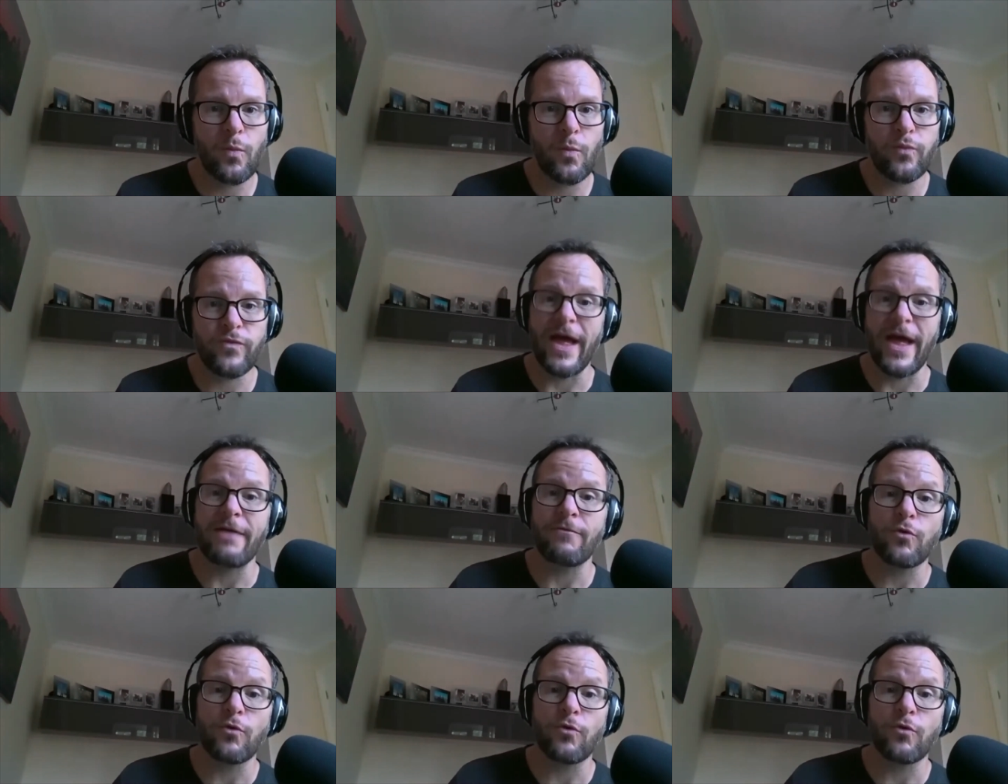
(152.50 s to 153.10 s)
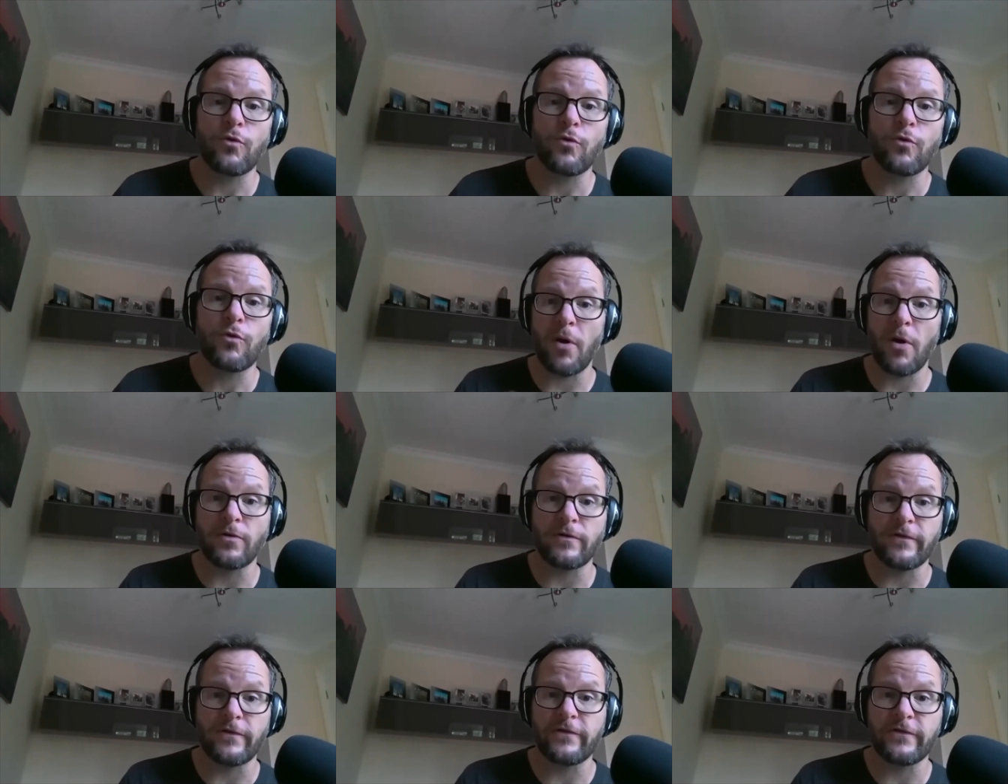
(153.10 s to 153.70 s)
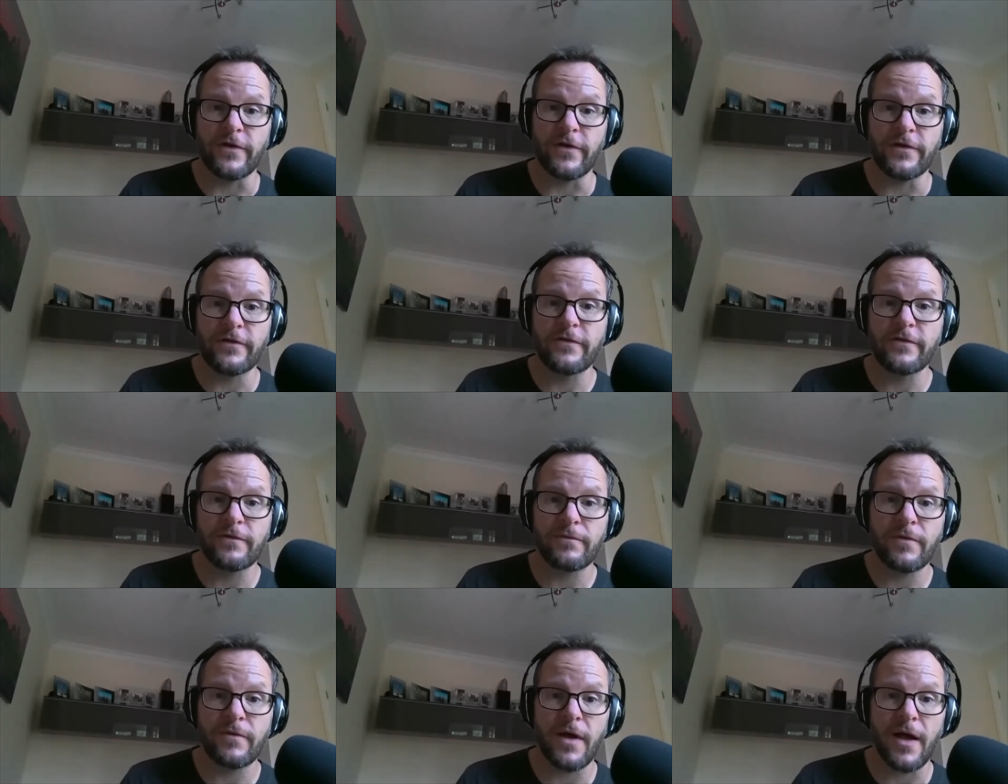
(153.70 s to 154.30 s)
all sponsored
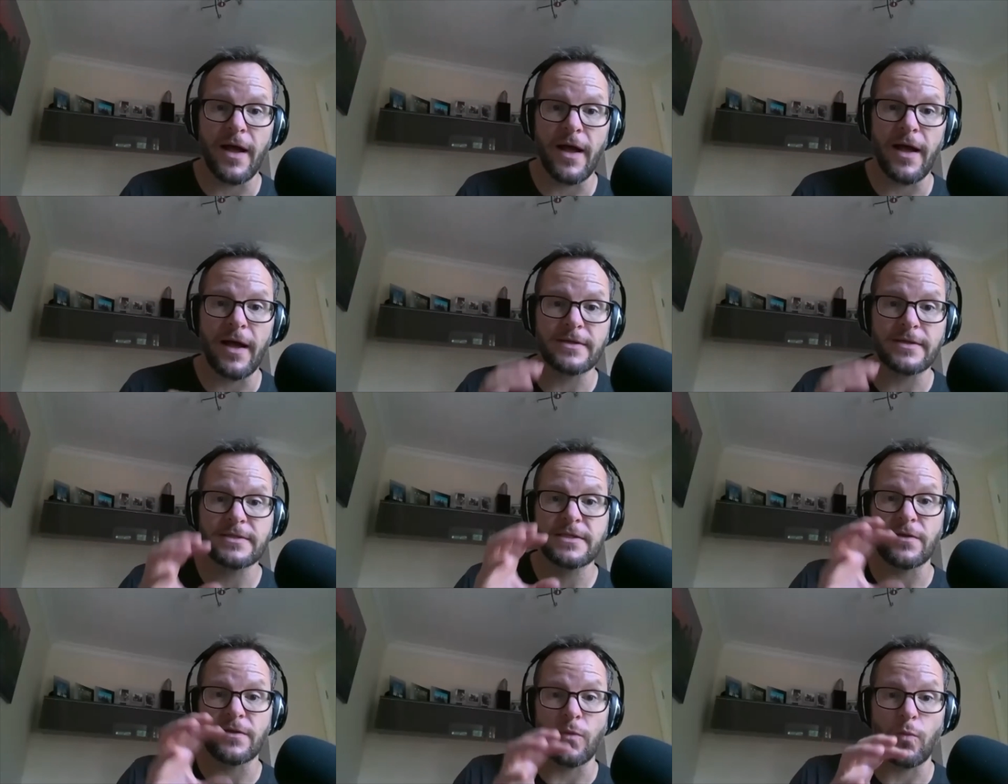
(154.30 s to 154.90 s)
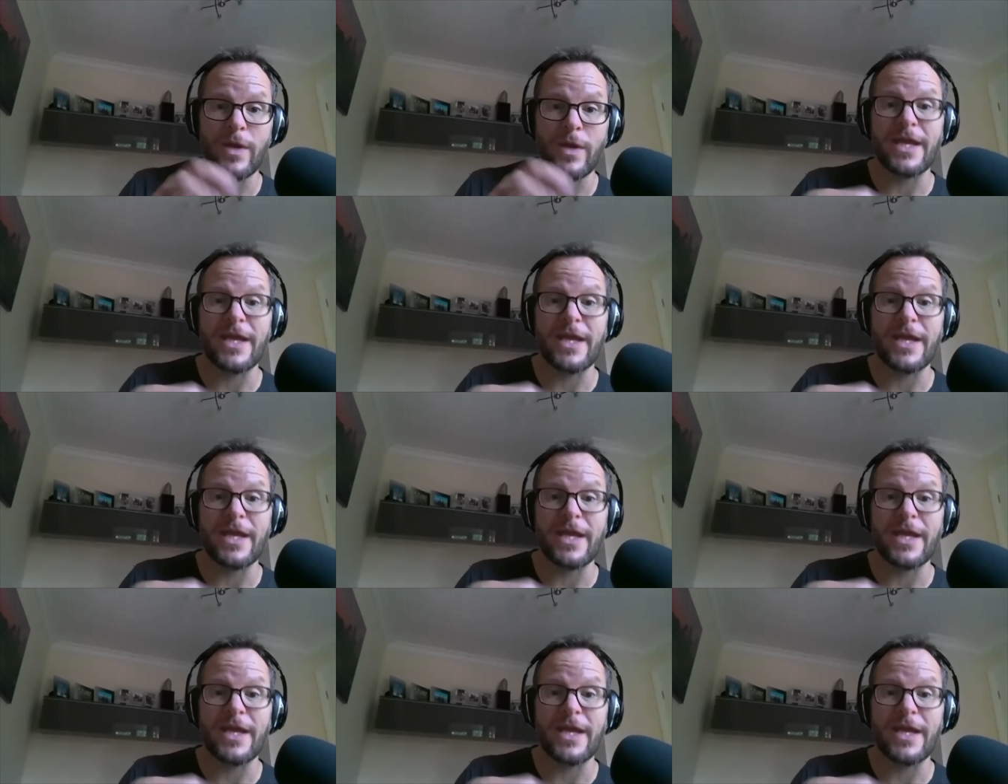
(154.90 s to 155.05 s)
so that we